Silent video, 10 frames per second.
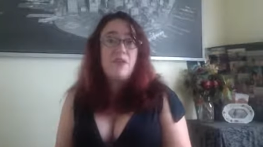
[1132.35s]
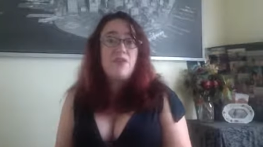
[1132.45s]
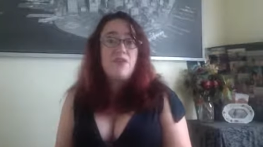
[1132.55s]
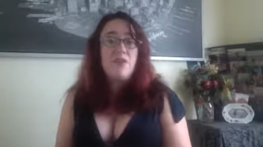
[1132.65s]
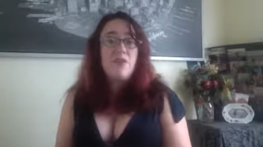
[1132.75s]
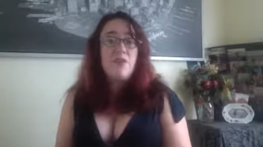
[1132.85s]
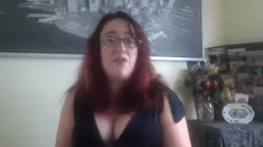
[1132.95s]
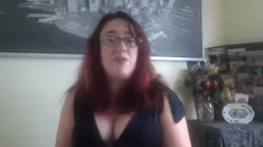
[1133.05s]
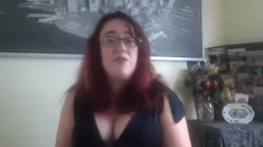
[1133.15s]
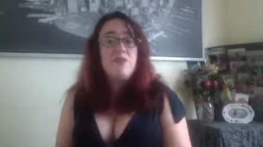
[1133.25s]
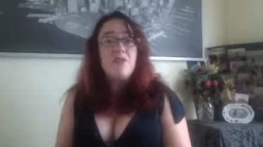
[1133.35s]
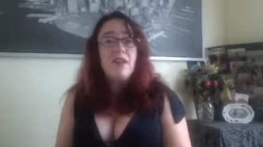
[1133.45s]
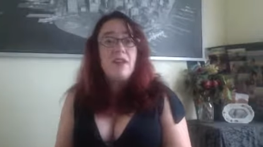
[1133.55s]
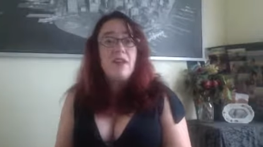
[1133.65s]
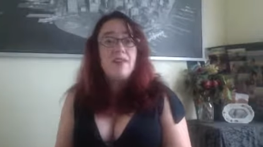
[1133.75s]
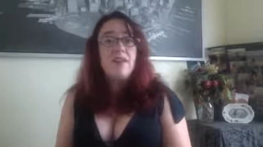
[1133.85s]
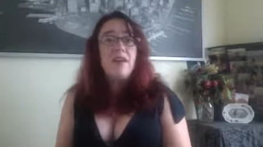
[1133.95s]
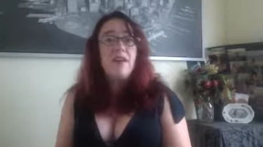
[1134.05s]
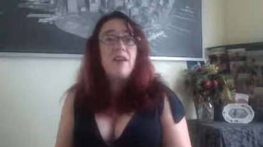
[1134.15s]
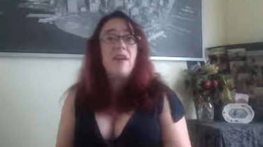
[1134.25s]
So to that end,
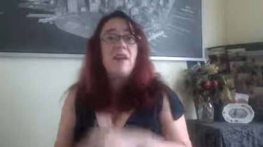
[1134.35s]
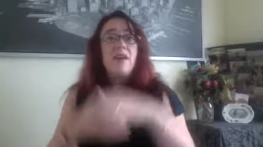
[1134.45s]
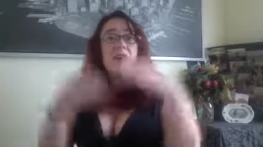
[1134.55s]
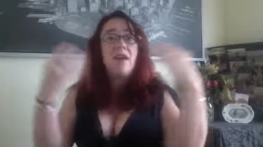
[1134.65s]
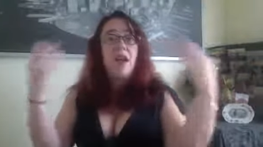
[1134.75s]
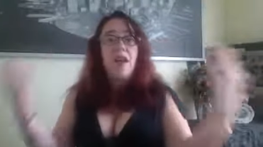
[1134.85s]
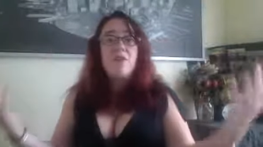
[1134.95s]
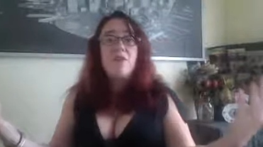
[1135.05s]
I've